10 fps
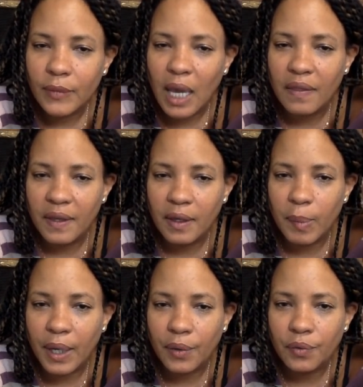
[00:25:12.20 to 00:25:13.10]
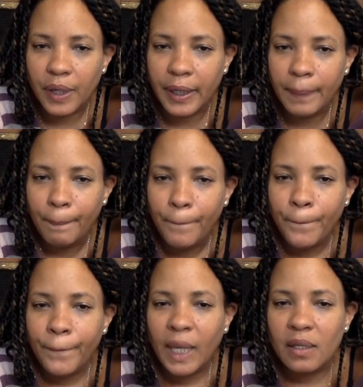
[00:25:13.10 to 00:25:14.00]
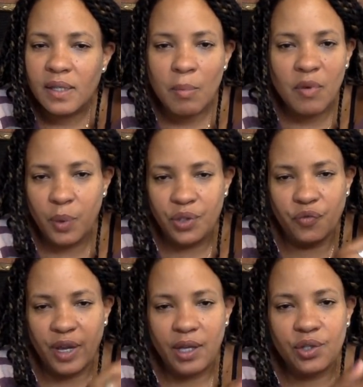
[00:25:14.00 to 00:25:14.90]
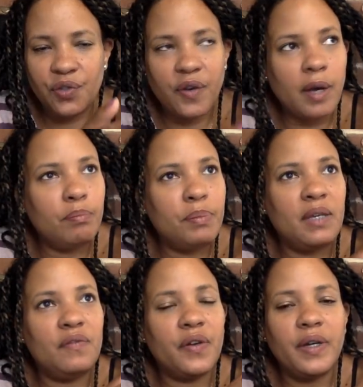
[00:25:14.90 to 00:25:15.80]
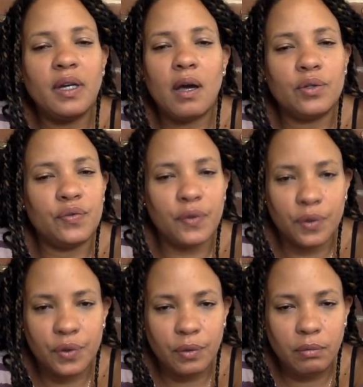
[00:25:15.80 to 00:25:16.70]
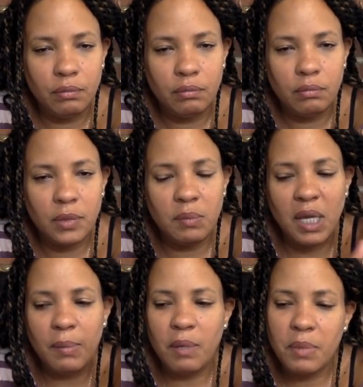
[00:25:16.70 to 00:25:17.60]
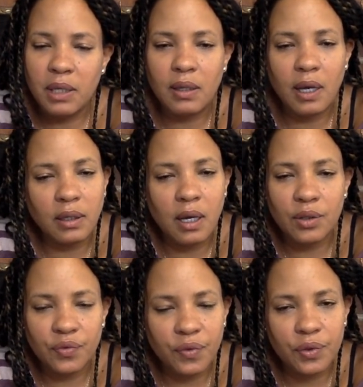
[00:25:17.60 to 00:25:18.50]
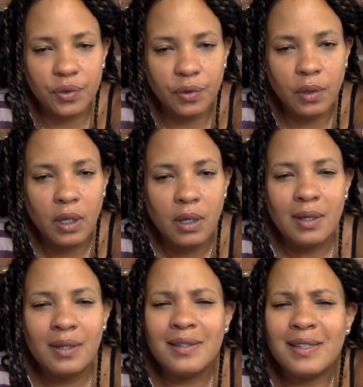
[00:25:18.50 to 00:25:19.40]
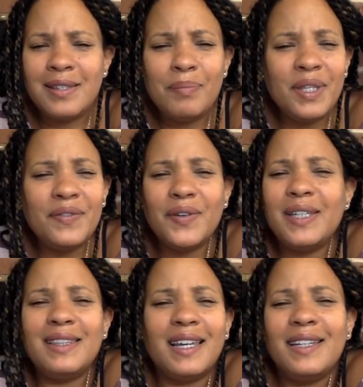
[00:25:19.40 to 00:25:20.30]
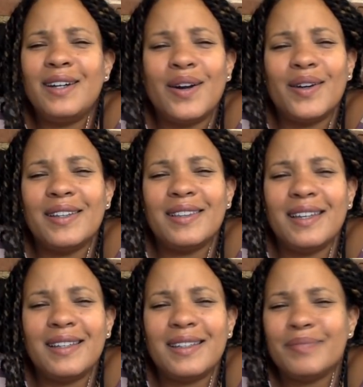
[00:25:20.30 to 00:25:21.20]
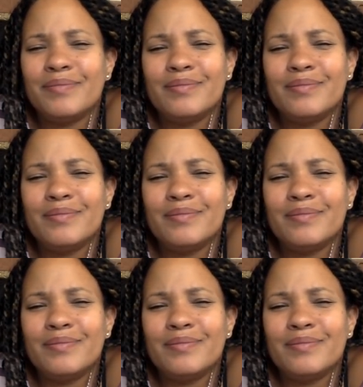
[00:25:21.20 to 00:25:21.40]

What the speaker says: I think about, right? Some of which range from being very controversial to maybe midline controversial to something very lighthearted, like